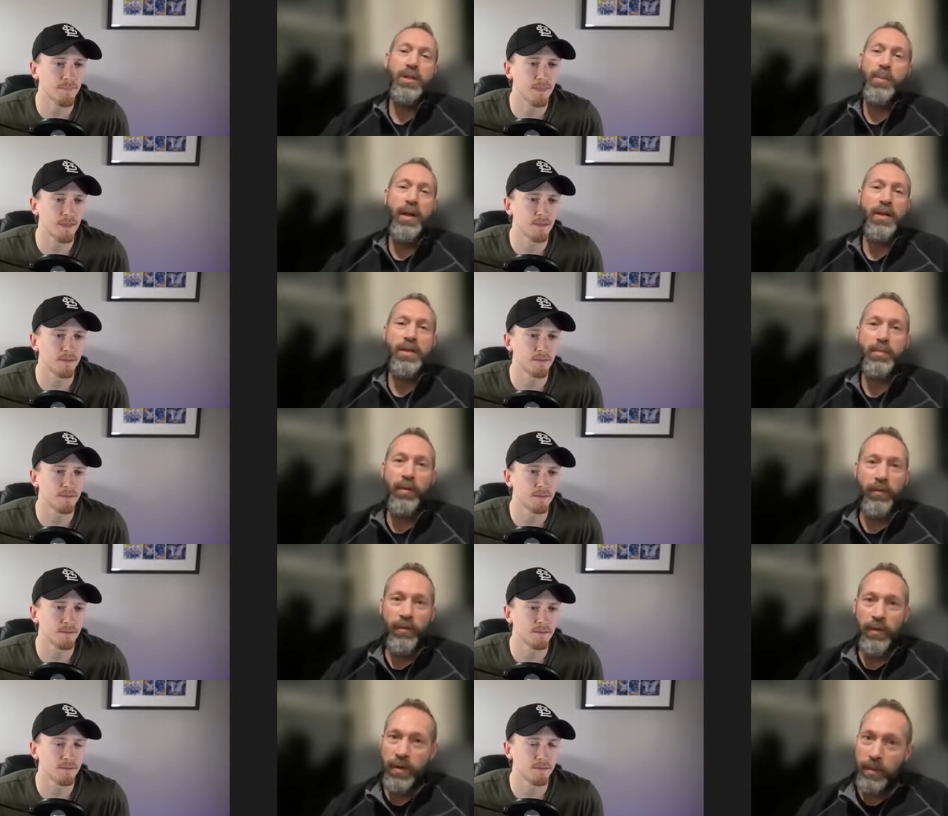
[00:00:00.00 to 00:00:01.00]
Speaker 1: as possible
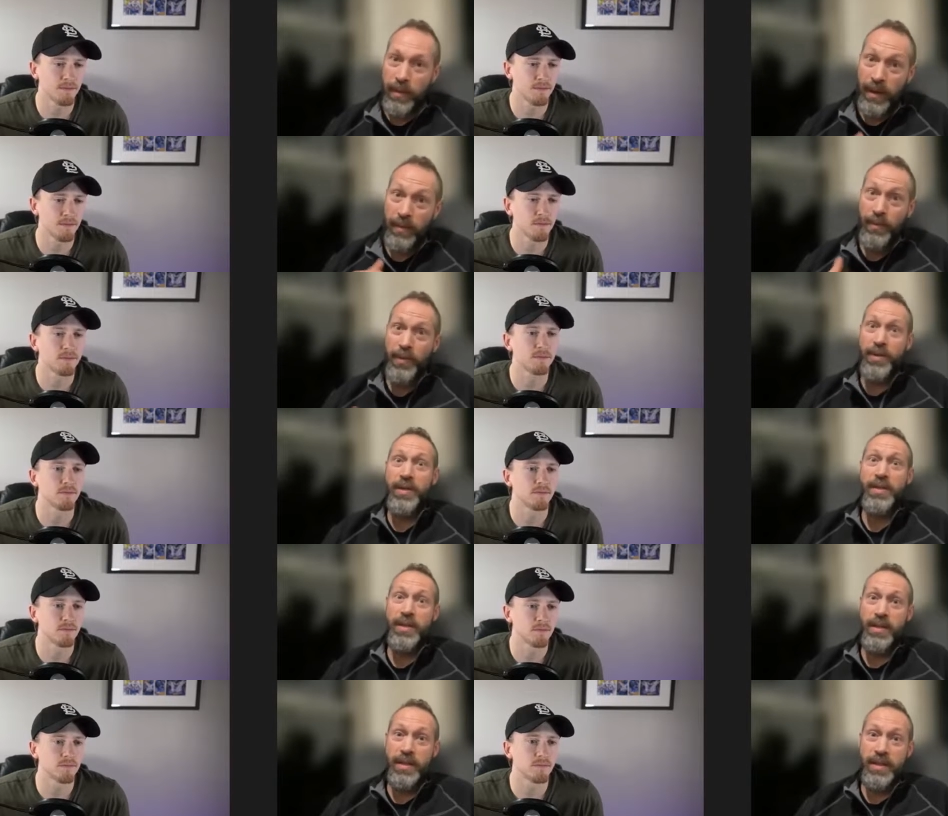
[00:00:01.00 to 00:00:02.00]
for you to be able to
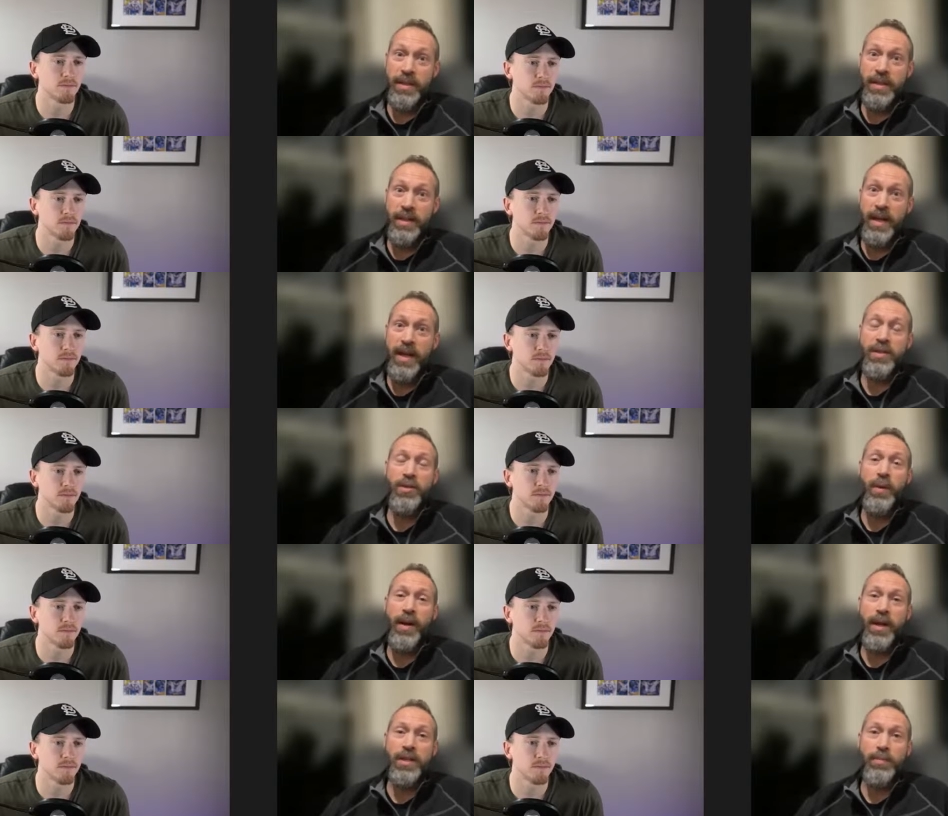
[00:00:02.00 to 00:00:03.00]
get to
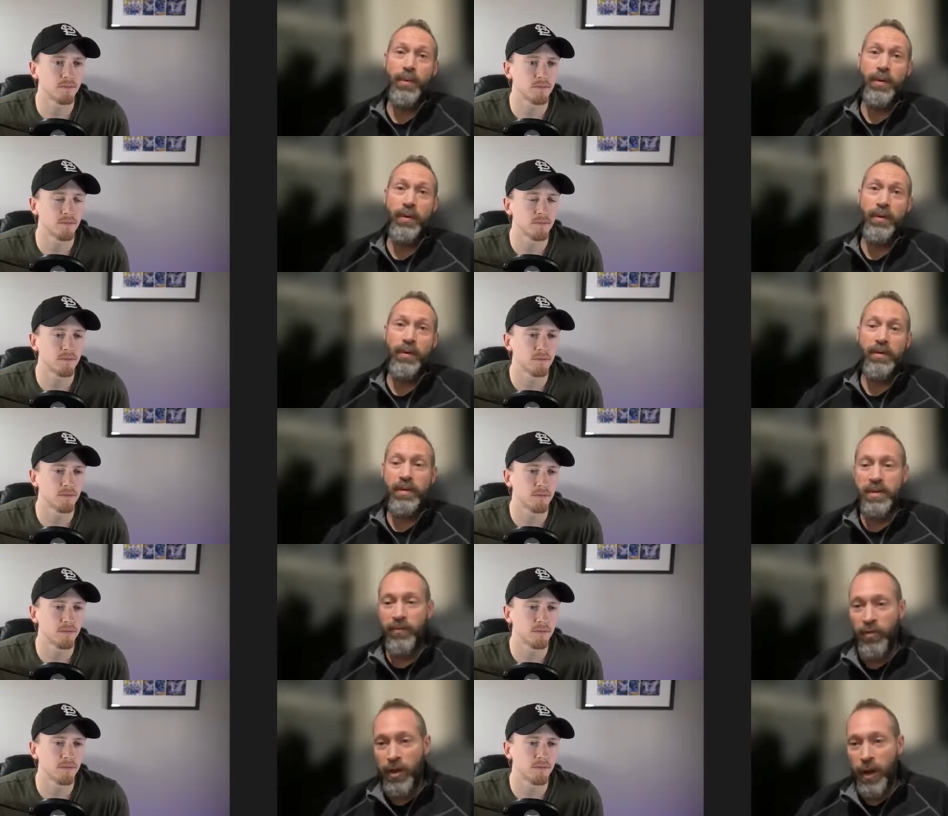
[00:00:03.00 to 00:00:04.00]
an expert
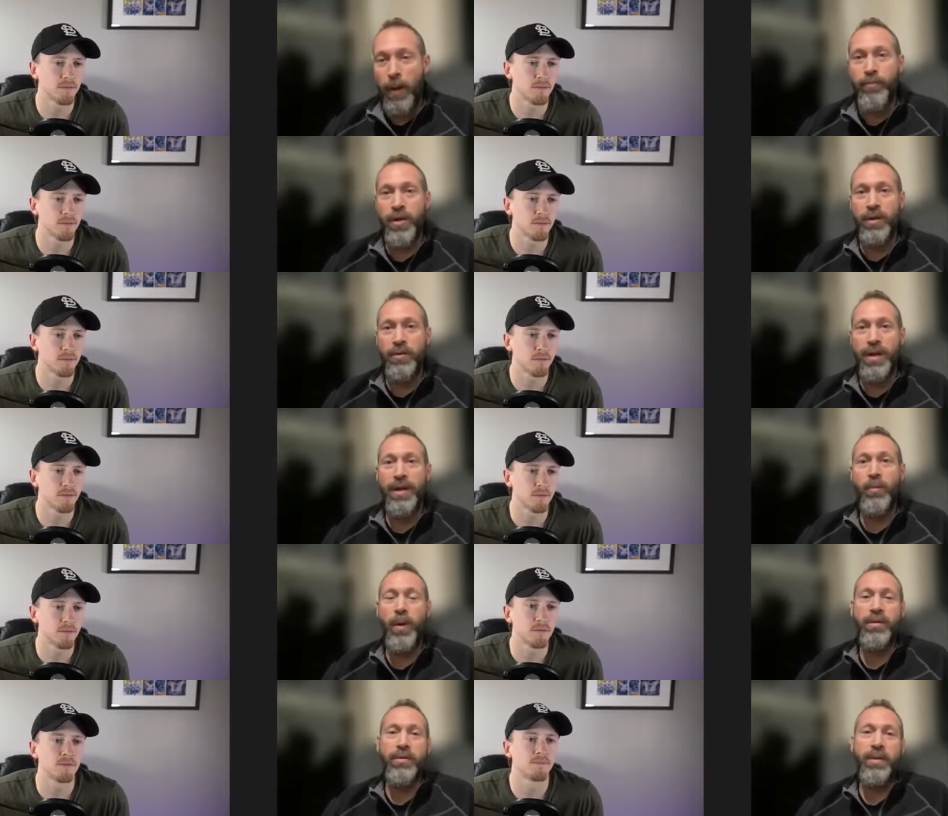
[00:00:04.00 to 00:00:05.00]
for the help that you
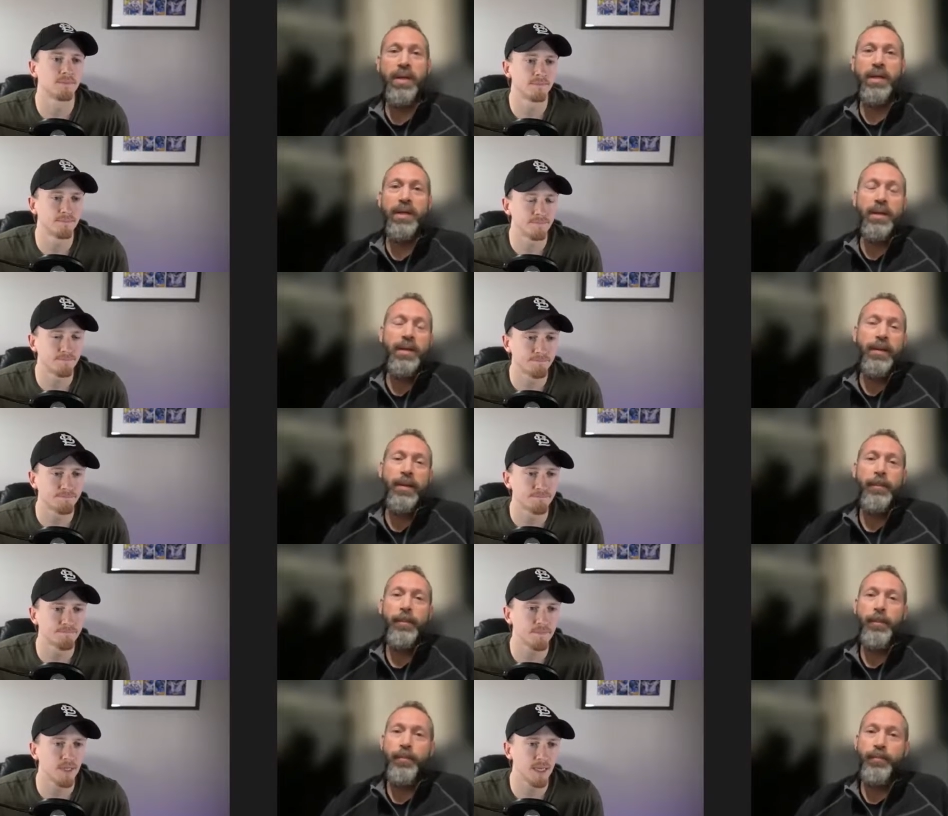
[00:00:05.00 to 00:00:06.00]
need when you need it.
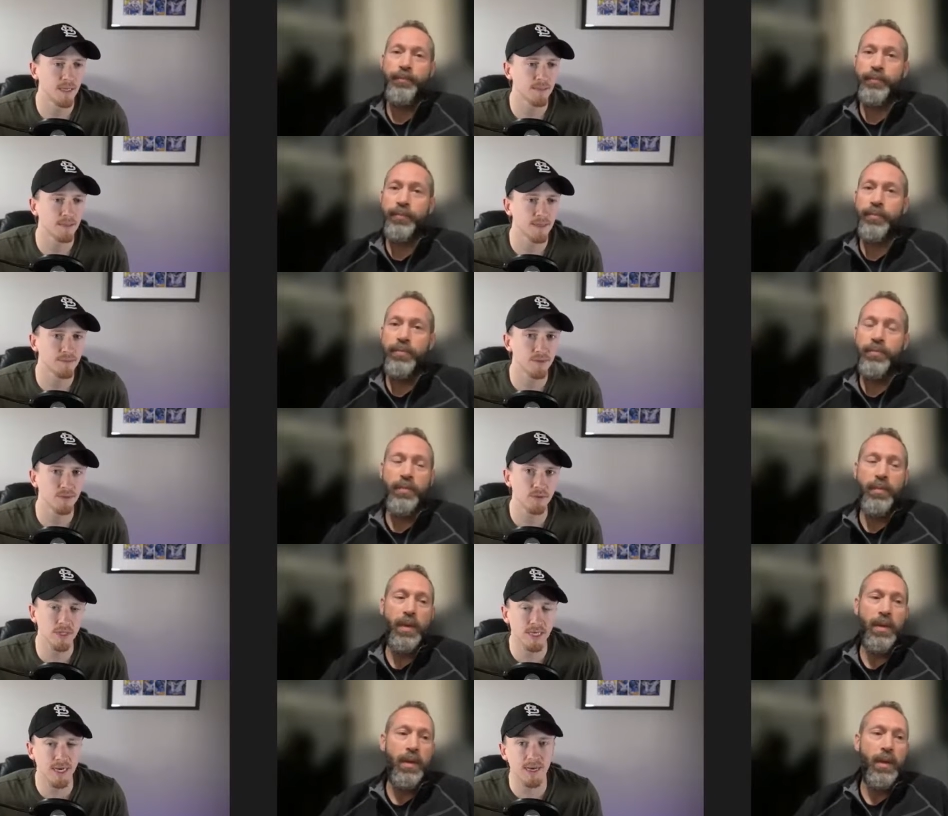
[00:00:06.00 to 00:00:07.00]
Speaker 2: Yeah,
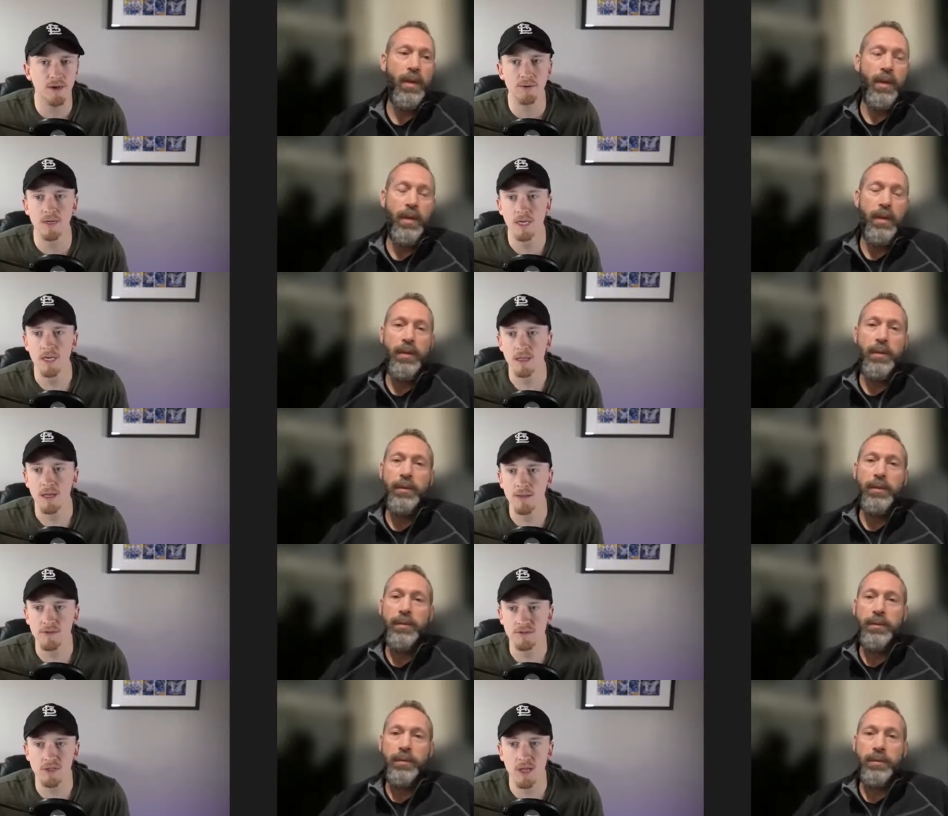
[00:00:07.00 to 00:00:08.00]
absolutely. And I know uh,
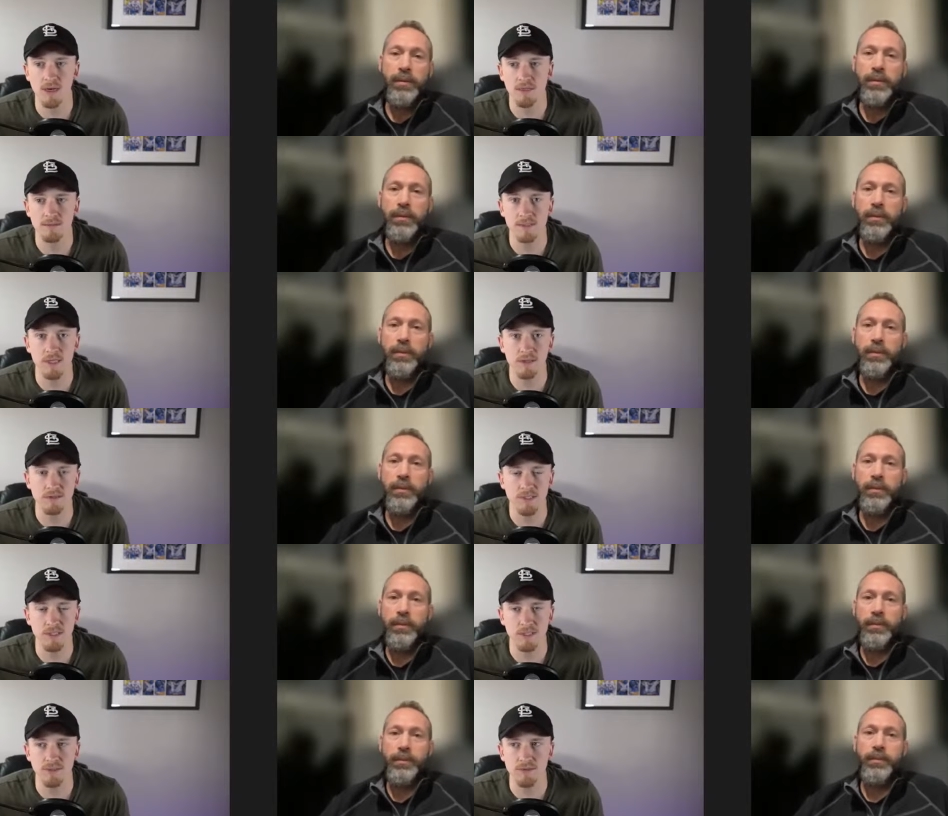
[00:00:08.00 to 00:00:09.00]
there's a lot of sellers
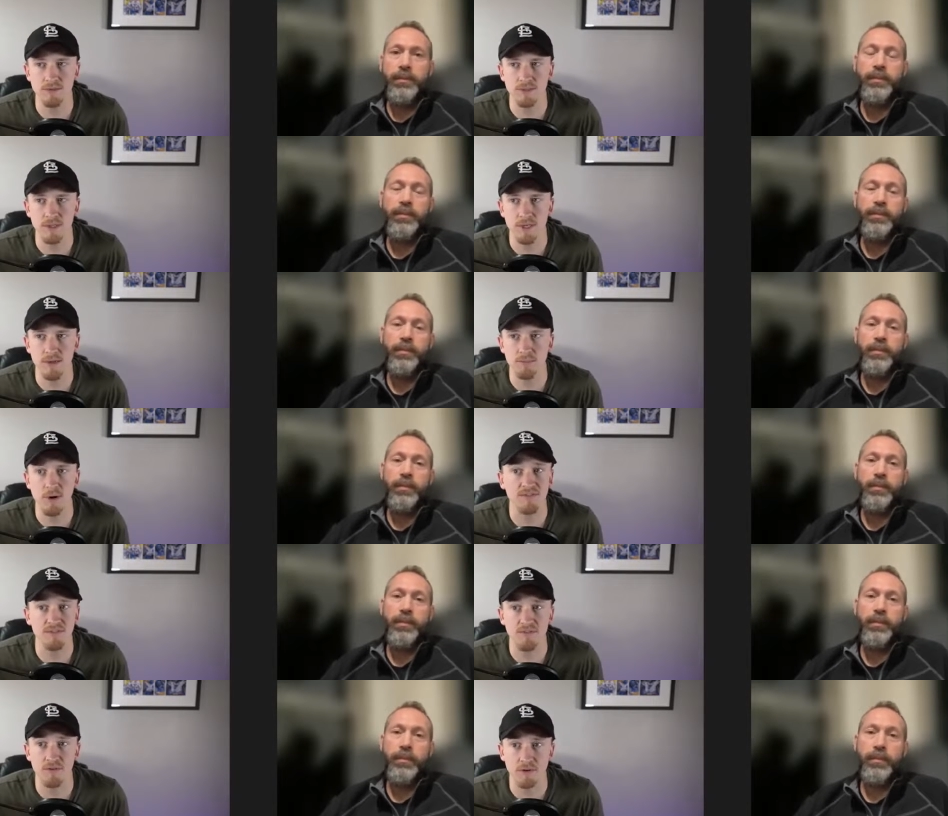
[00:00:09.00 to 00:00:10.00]
that use uh,
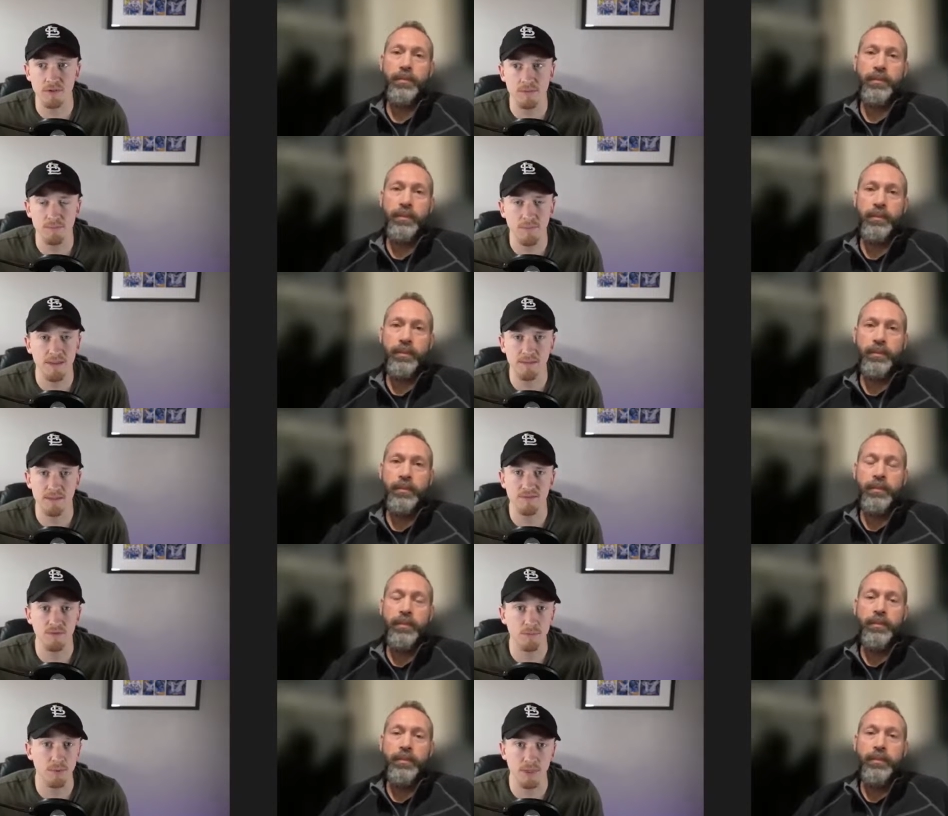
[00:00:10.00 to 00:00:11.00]
profit first methods
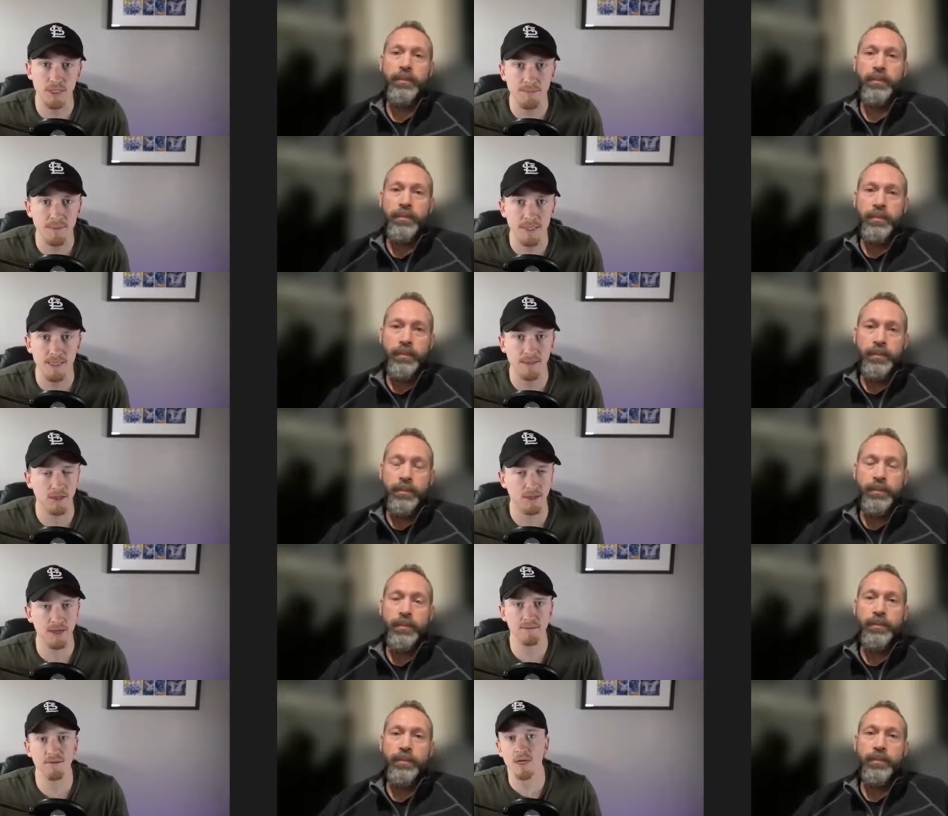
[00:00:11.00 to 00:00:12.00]
for bookkeeping, and they'll have